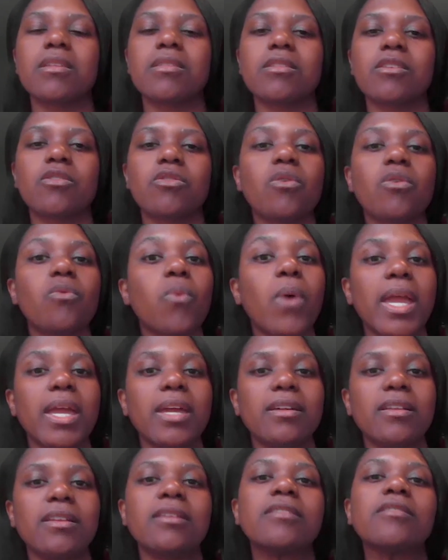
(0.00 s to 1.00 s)
the
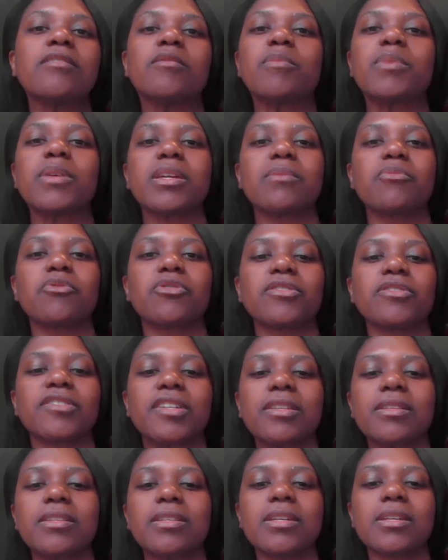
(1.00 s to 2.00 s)
way it is being
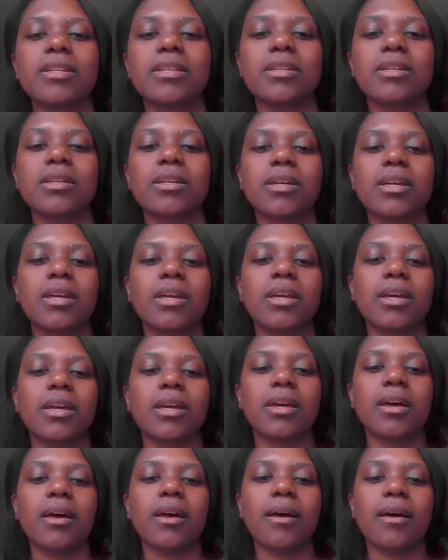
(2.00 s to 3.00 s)
presented.
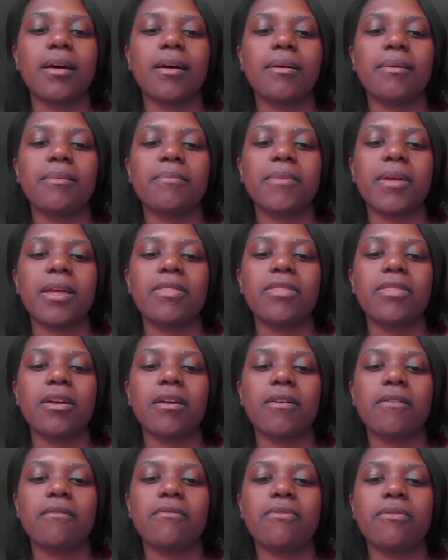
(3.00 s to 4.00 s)
And
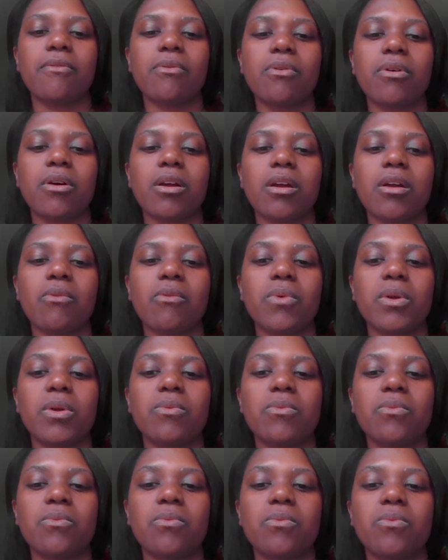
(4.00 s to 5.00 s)
therefore,
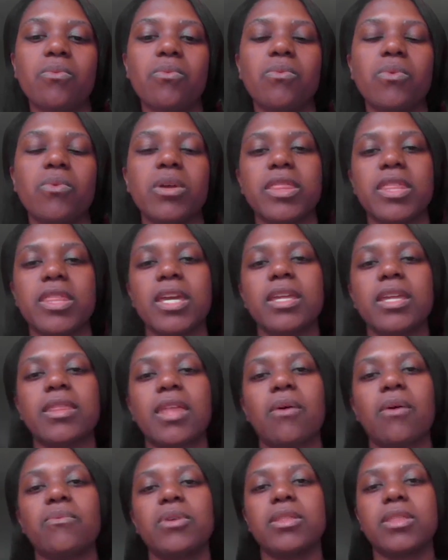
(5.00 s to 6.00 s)
we would think
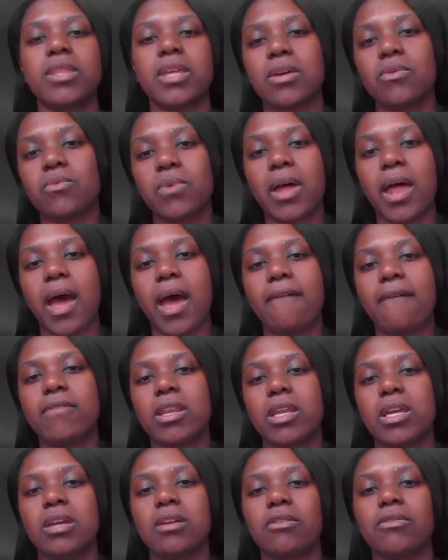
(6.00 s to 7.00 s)
that we then would have
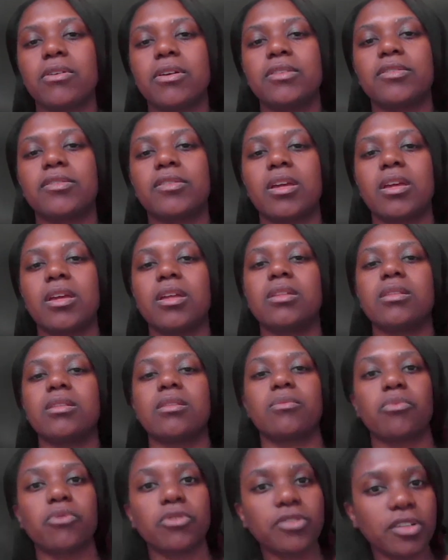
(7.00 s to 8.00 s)
an increase in
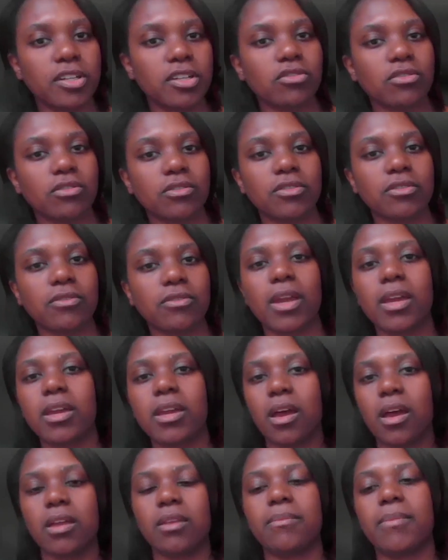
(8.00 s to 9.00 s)
the procedures,
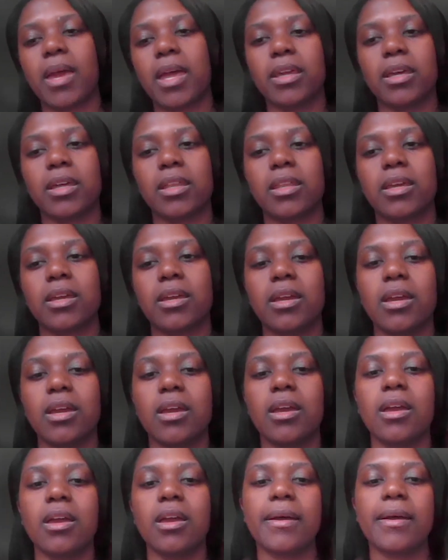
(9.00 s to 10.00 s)
right, automatically.
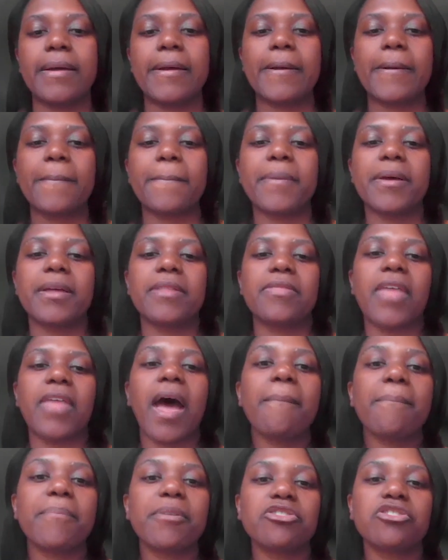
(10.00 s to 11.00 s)
But
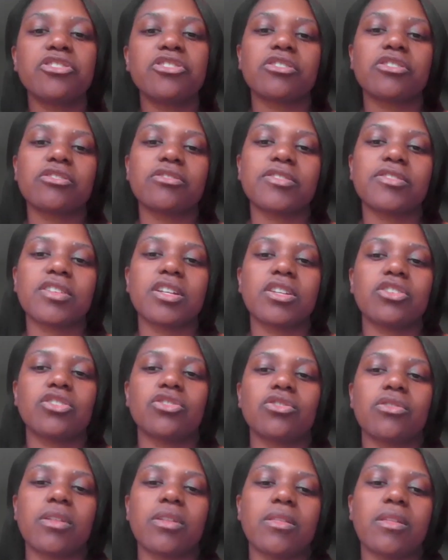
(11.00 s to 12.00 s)
that particular study
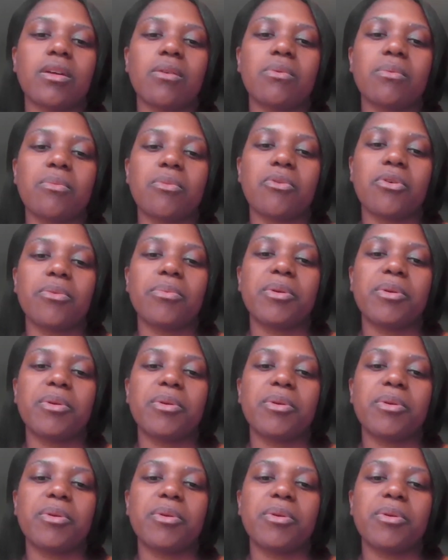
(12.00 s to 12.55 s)
showed that there were more